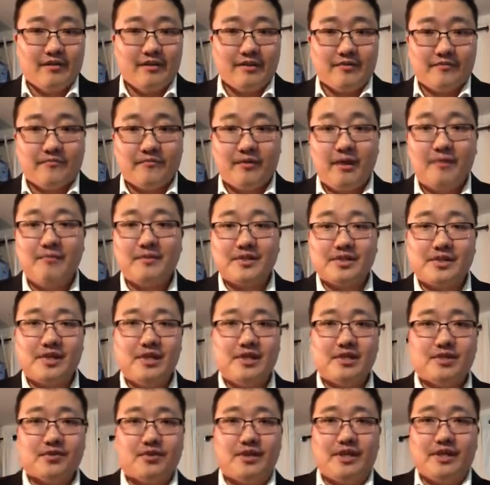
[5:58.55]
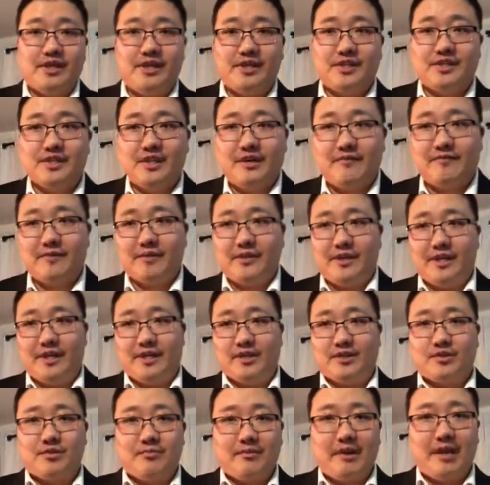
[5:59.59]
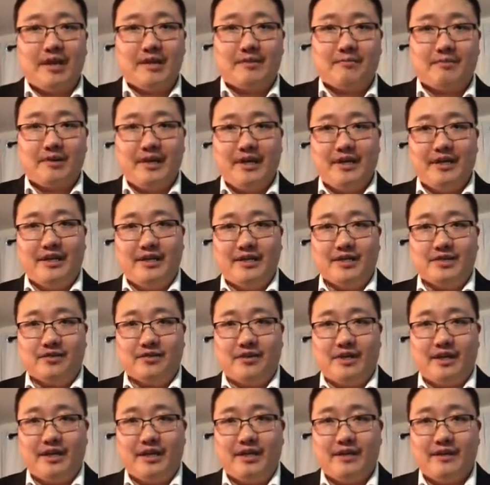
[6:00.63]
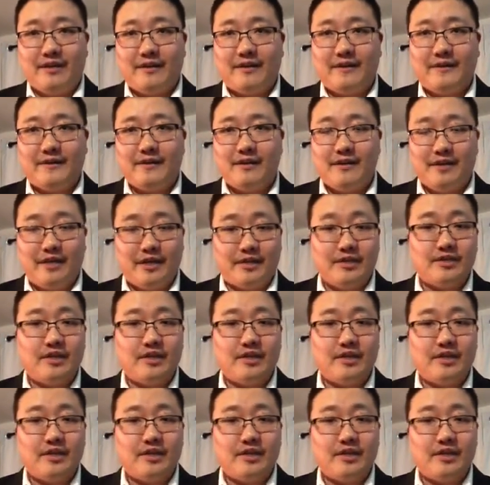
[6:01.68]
From this injury, he suffered a traumatic brain injury that